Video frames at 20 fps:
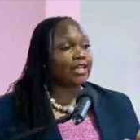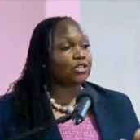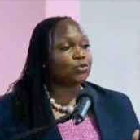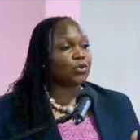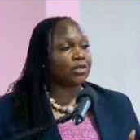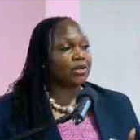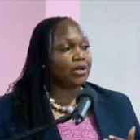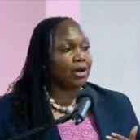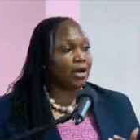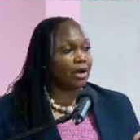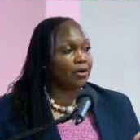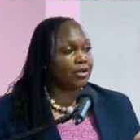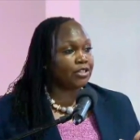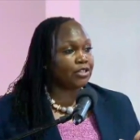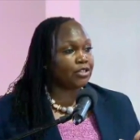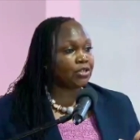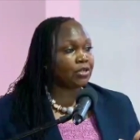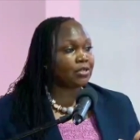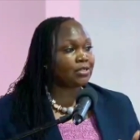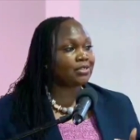like to
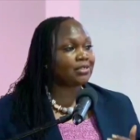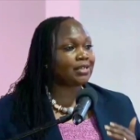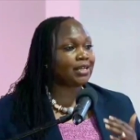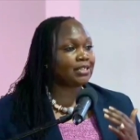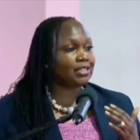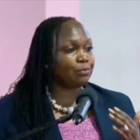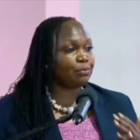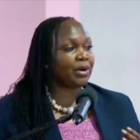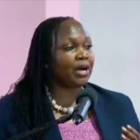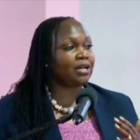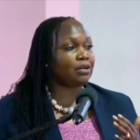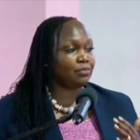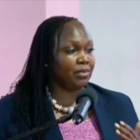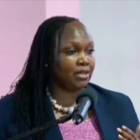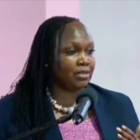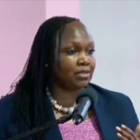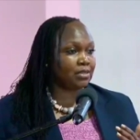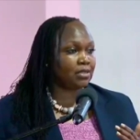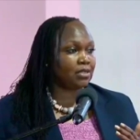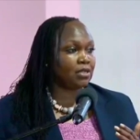encourage state
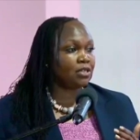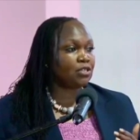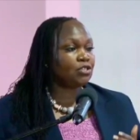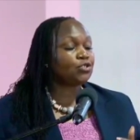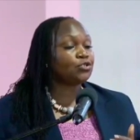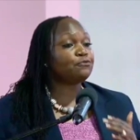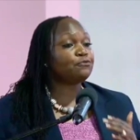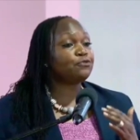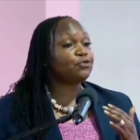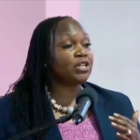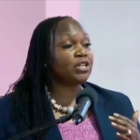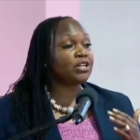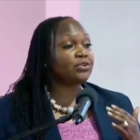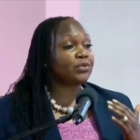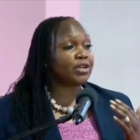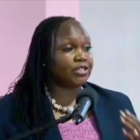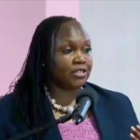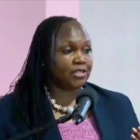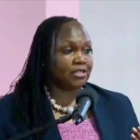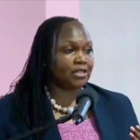departments to fully
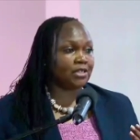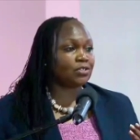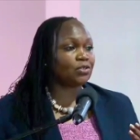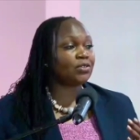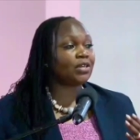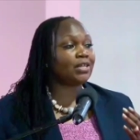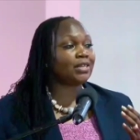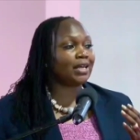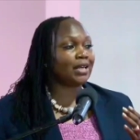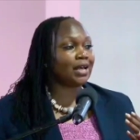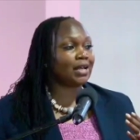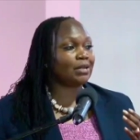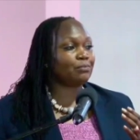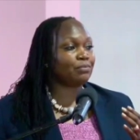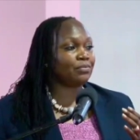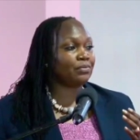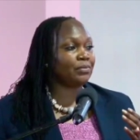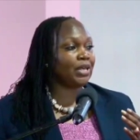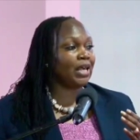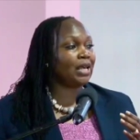register so that they
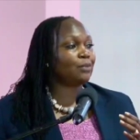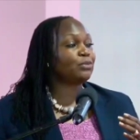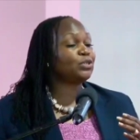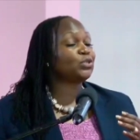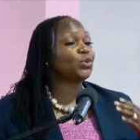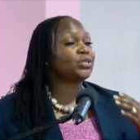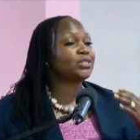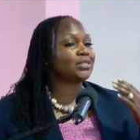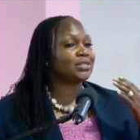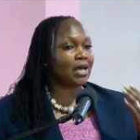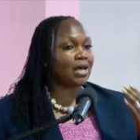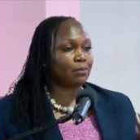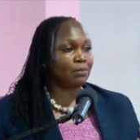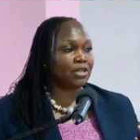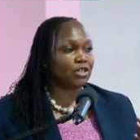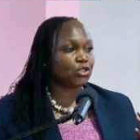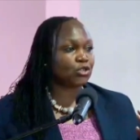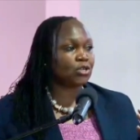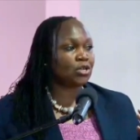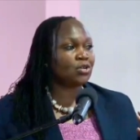can be able to
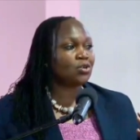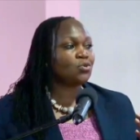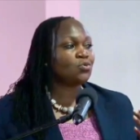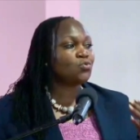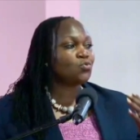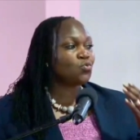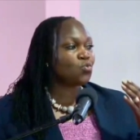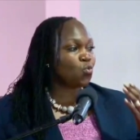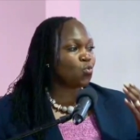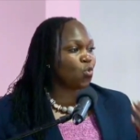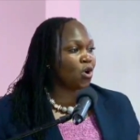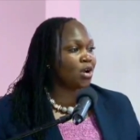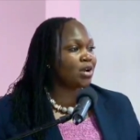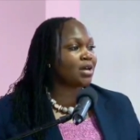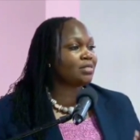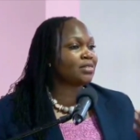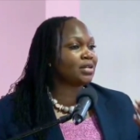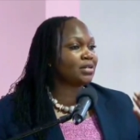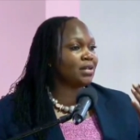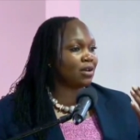establish
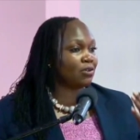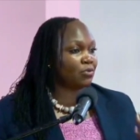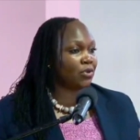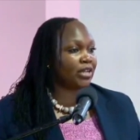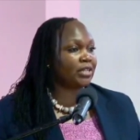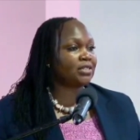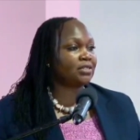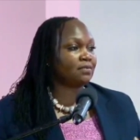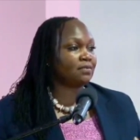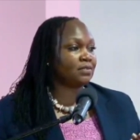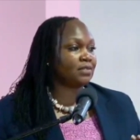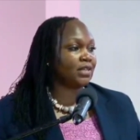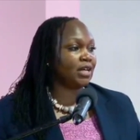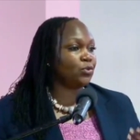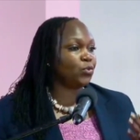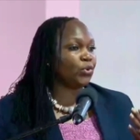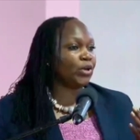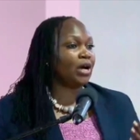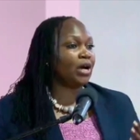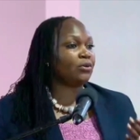what are the directives
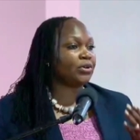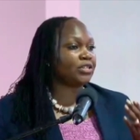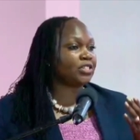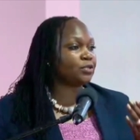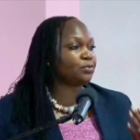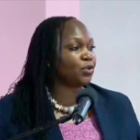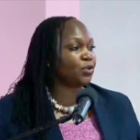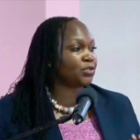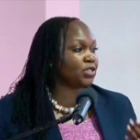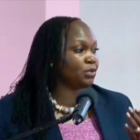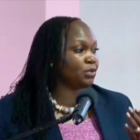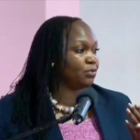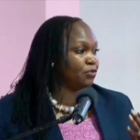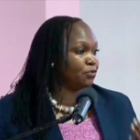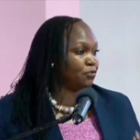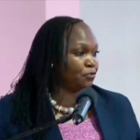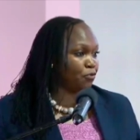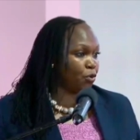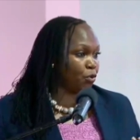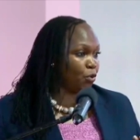that we are
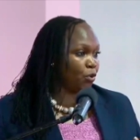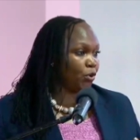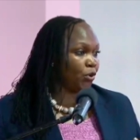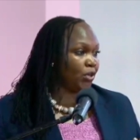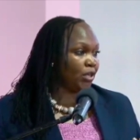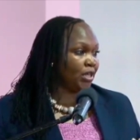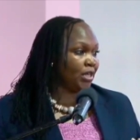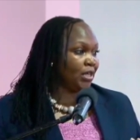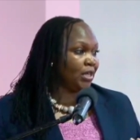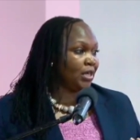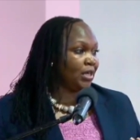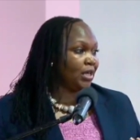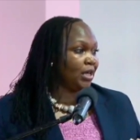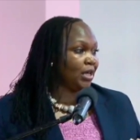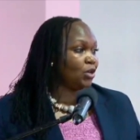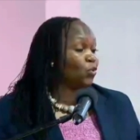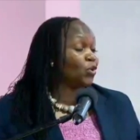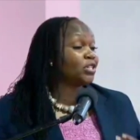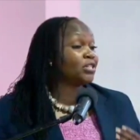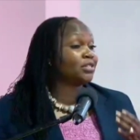responsible for
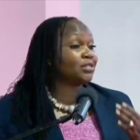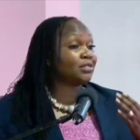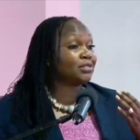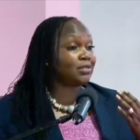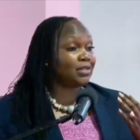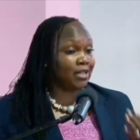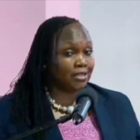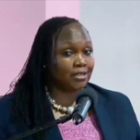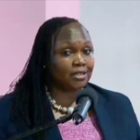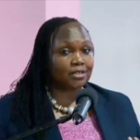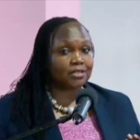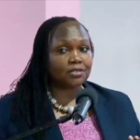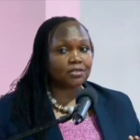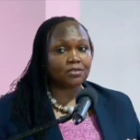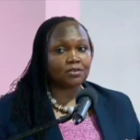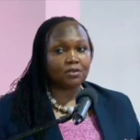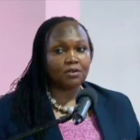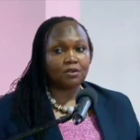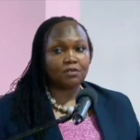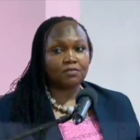and what is the
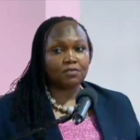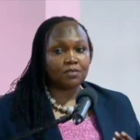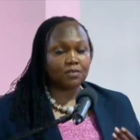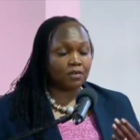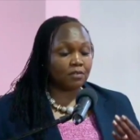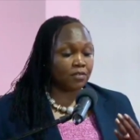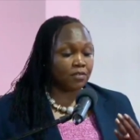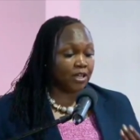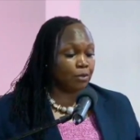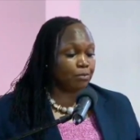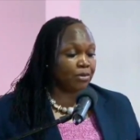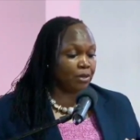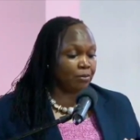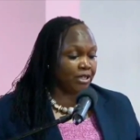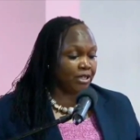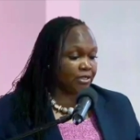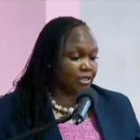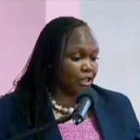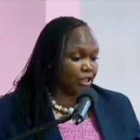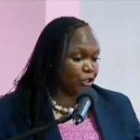status of the
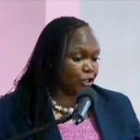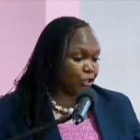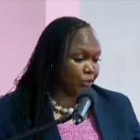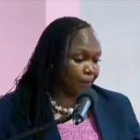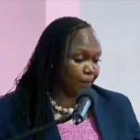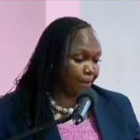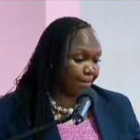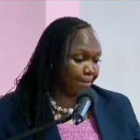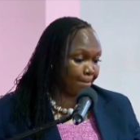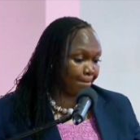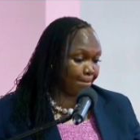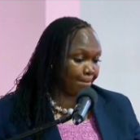implementation.